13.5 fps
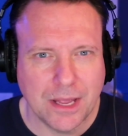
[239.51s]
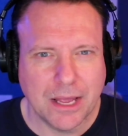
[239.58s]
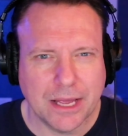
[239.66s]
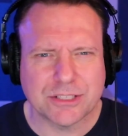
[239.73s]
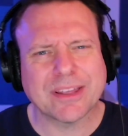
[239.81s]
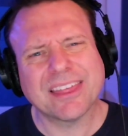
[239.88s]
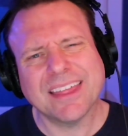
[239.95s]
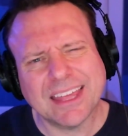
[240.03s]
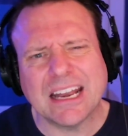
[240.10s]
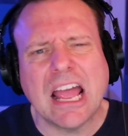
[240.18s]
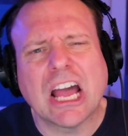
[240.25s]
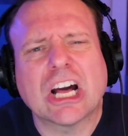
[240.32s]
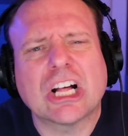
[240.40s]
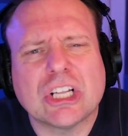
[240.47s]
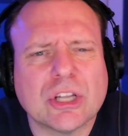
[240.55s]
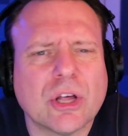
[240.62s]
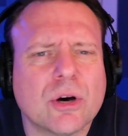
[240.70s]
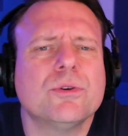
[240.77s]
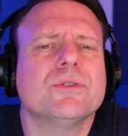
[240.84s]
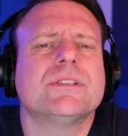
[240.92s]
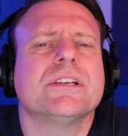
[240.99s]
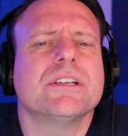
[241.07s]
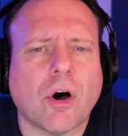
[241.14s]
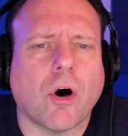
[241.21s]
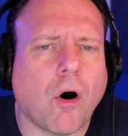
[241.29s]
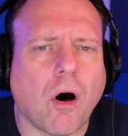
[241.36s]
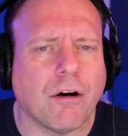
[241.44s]
And so I think it closes
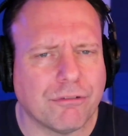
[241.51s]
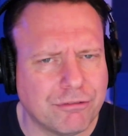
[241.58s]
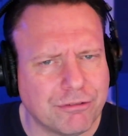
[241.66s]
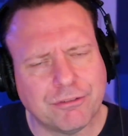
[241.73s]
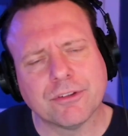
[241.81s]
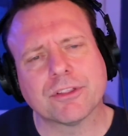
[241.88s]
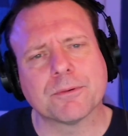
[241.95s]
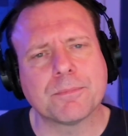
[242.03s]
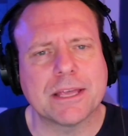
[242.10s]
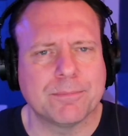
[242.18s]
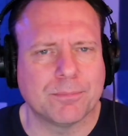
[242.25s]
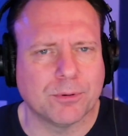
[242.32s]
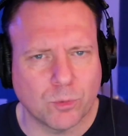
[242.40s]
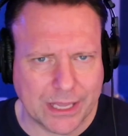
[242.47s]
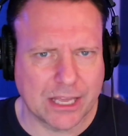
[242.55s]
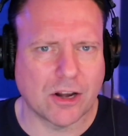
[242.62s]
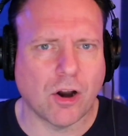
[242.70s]
off the people we can